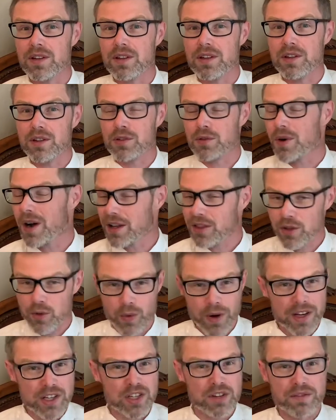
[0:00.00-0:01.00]
throughout the
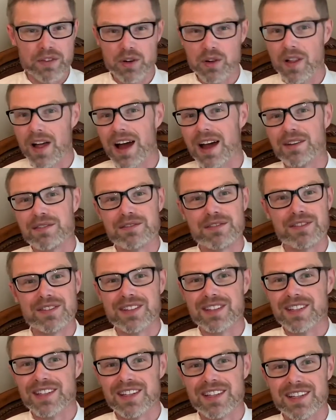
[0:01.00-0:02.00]
rest of your life.
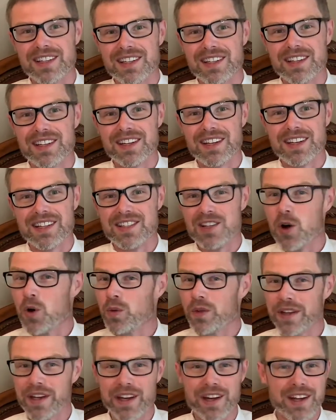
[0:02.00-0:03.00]
It's
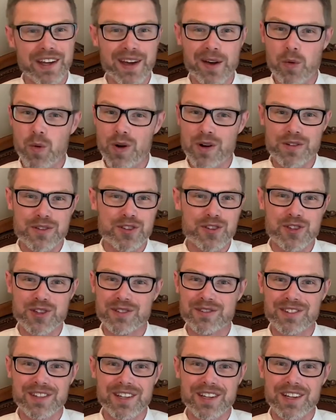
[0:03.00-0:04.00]
only going to get
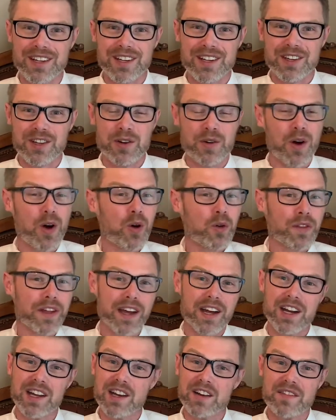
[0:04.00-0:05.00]
worse. You're only
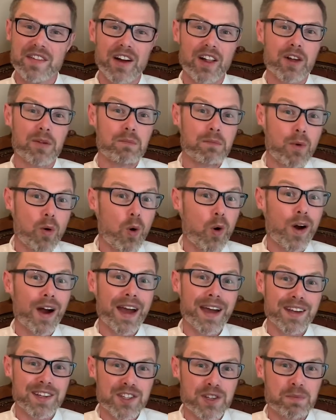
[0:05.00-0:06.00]
going to develop more
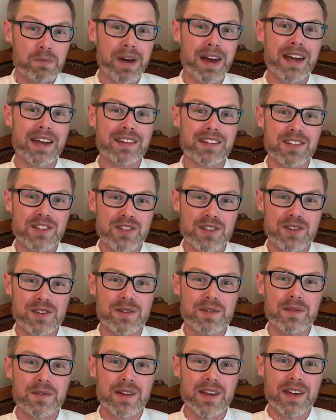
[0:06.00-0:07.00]
aches and pains.
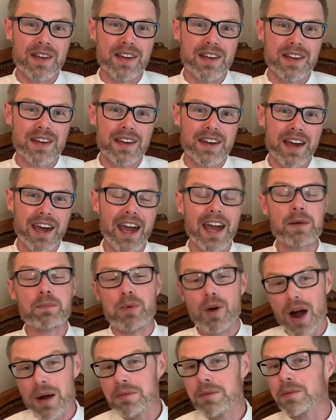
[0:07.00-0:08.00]
And
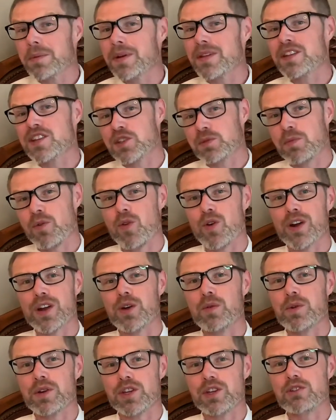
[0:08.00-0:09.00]
probably this
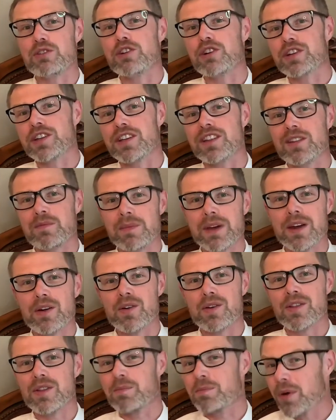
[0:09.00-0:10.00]
morning, when you looked in the
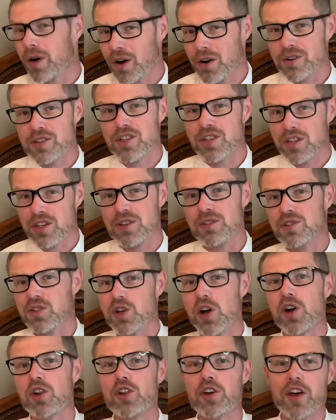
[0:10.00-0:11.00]
mirror, the person you
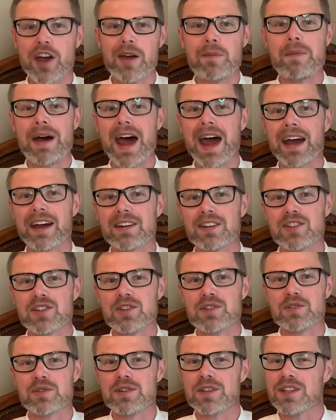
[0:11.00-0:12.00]
saw looking back at
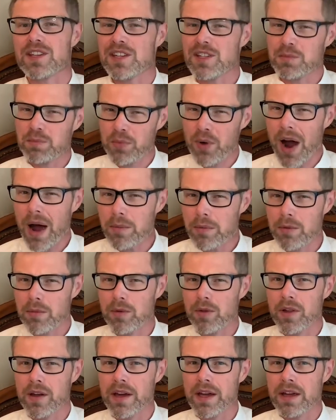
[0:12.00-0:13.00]
you is
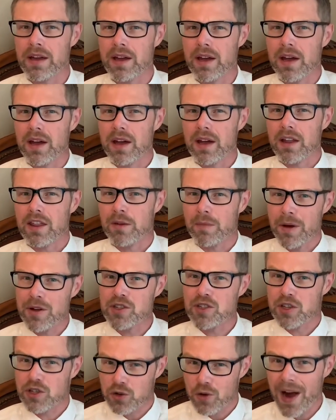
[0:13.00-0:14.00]
probably the
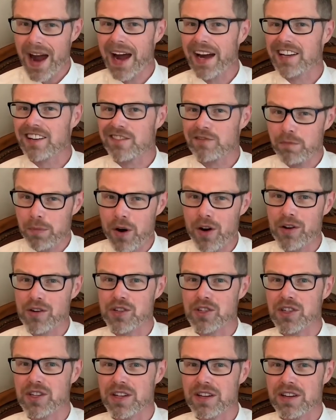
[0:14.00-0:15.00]
most attractive
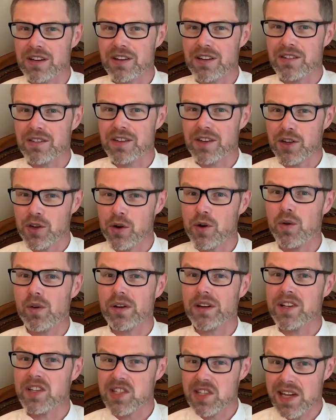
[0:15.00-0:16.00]
person that you're
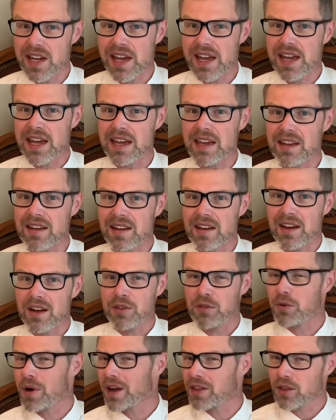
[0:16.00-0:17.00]
going to see
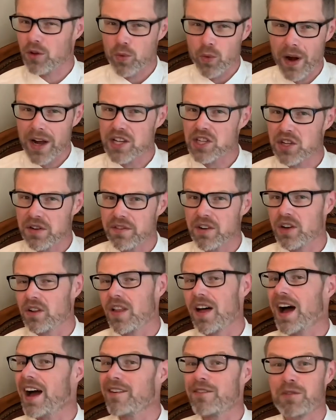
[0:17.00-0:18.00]
throughout the rest of your
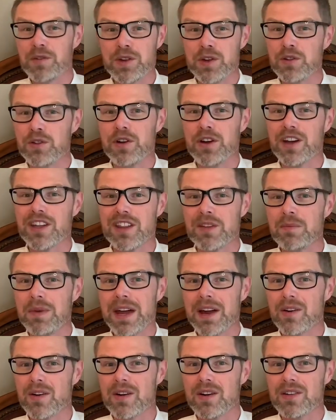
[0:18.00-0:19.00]
life when you look in the
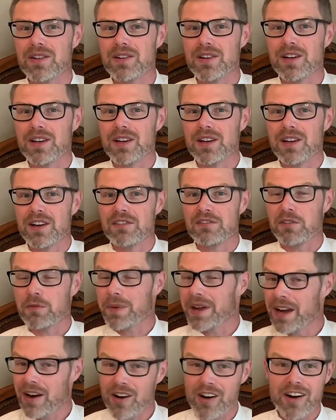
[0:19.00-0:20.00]
mirror.
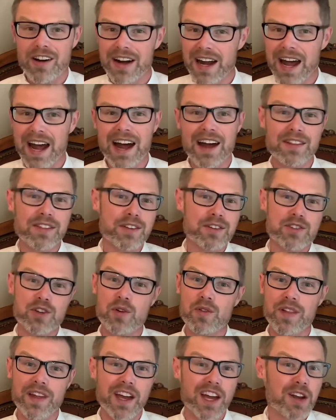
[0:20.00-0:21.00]
From here on out, there's
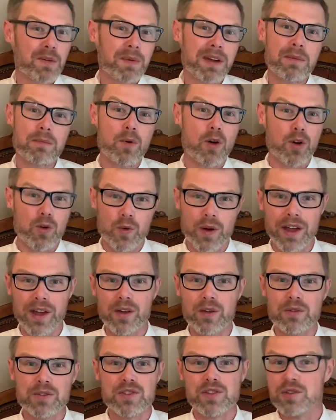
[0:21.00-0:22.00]
only going to be more
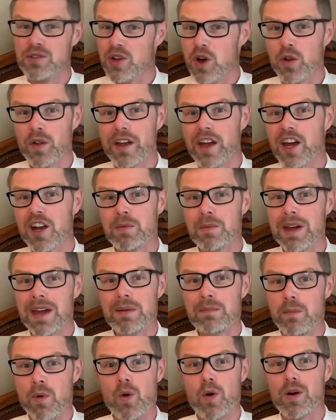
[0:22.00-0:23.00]
wrinkles, there's only going to
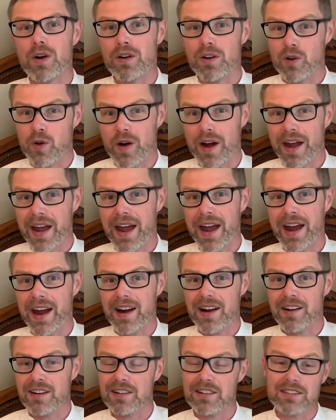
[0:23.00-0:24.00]
be more gray
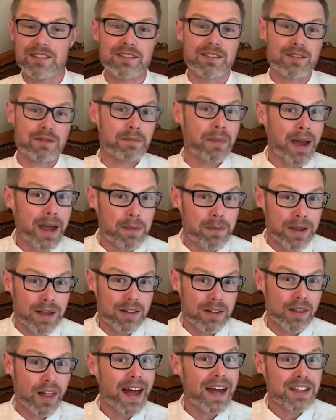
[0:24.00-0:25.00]
hair,
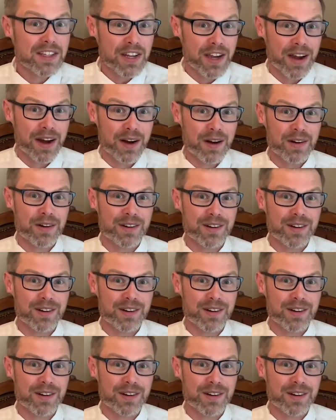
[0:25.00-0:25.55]
maybe less hair.